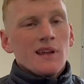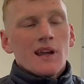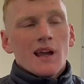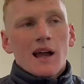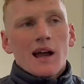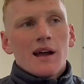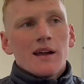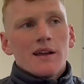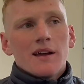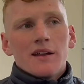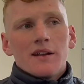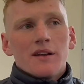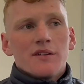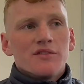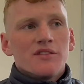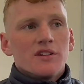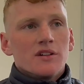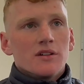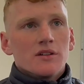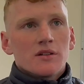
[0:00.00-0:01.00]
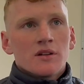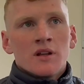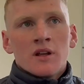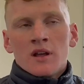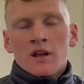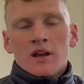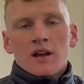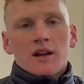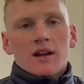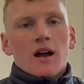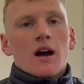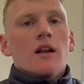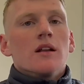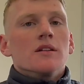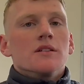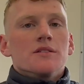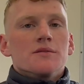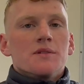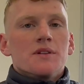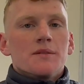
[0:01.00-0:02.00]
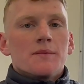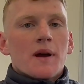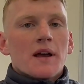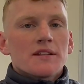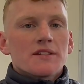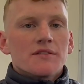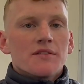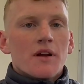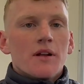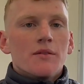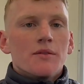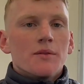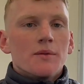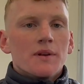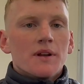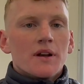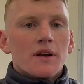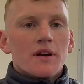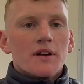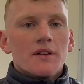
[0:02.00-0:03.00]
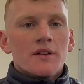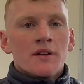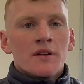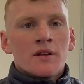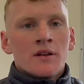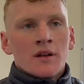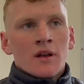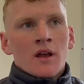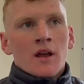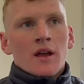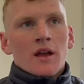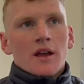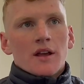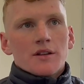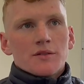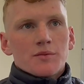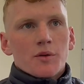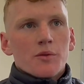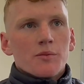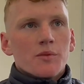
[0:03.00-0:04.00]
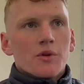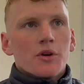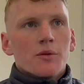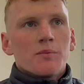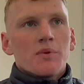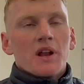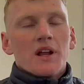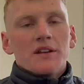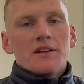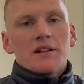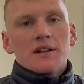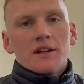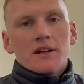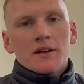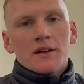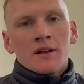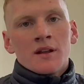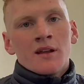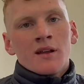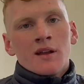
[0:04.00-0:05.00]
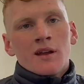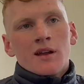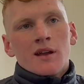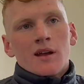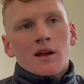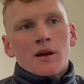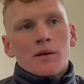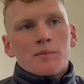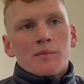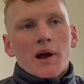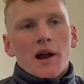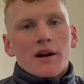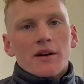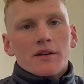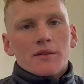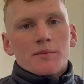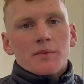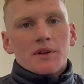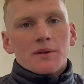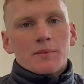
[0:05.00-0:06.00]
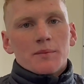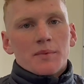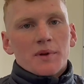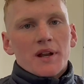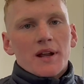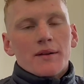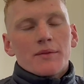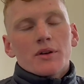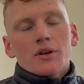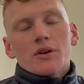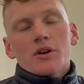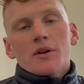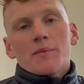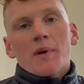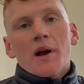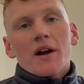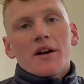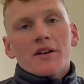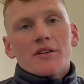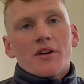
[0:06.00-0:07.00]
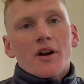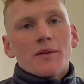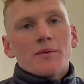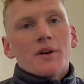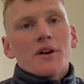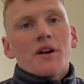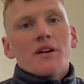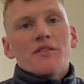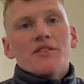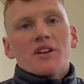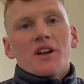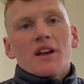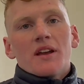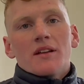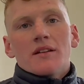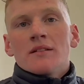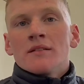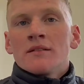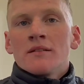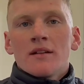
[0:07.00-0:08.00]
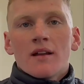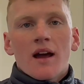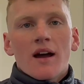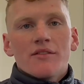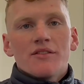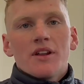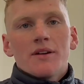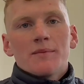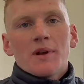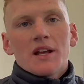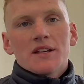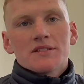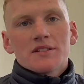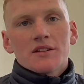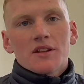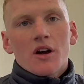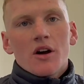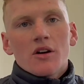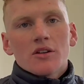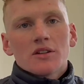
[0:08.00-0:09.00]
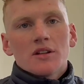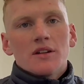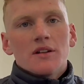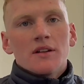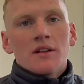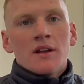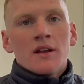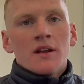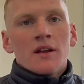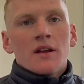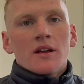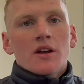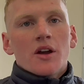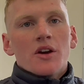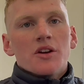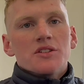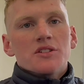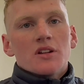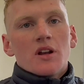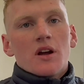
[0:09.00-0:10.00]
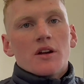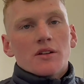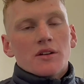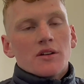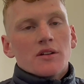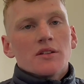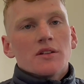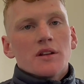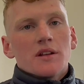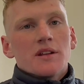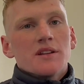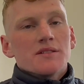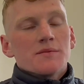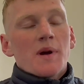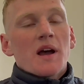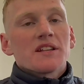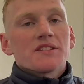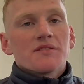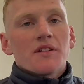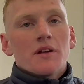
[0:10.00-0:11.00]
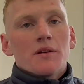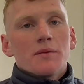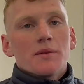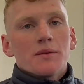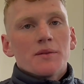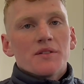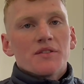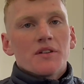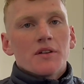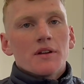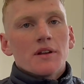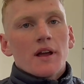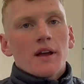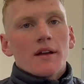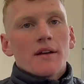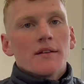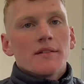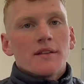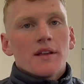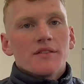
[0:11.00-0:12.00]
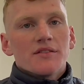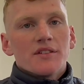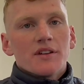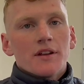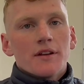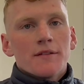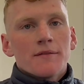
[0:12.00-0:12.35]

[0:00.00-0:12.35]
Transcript: Ah yeah, definitely look, Colin's been a massive help to me there and he's put me plenty in. Barry, being look at Barry and Rob there every day and having them nice to talk to and guide you along, you know, it is a massive help to be fair, yeah, definitely.